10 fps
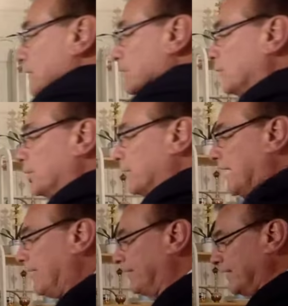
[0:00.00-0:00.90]
What we
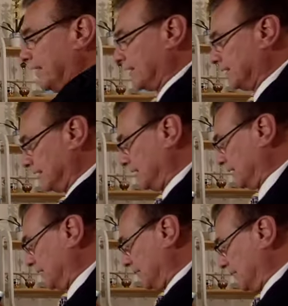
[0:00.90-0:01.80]
have here
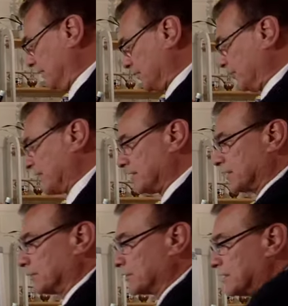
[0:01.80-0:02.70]
is a
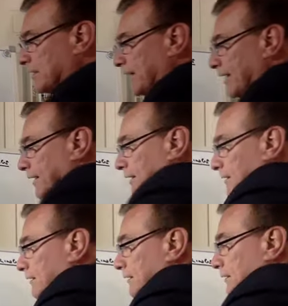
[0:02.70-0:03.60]
business looks at their
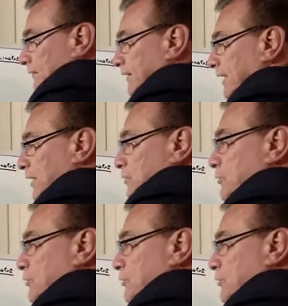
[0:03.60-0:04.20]
financial